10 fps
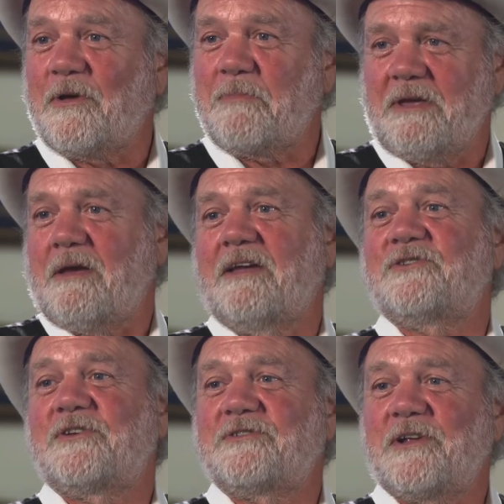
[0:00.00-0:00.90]
a PA
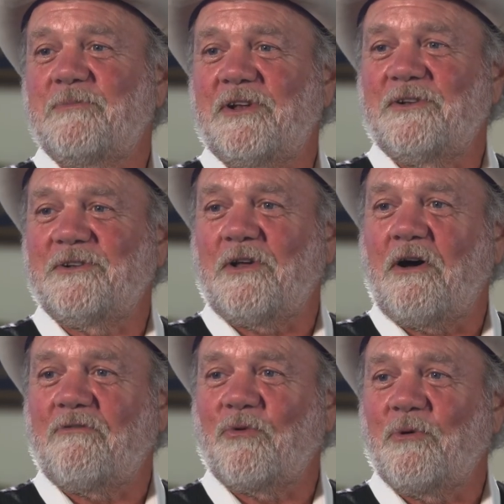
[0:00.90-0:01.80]
system, and
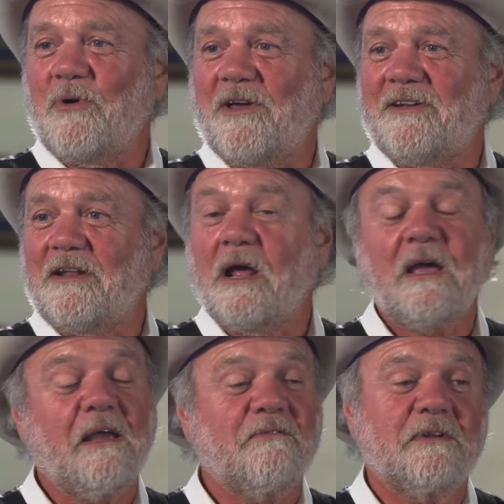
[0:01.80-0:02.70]
off we went.
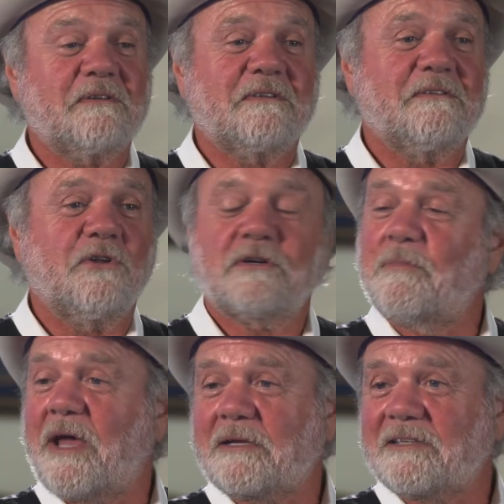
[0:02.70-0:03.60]
I haven't looked
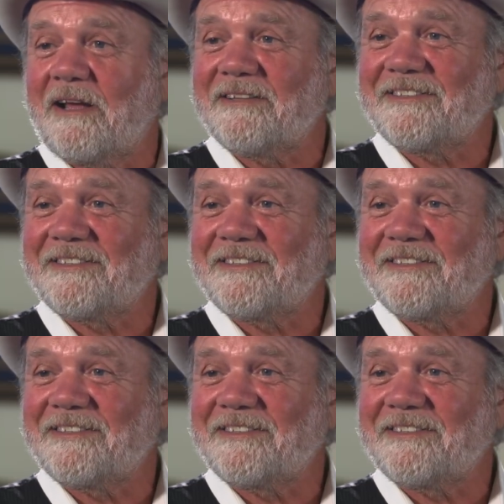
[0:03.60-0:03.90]
back since.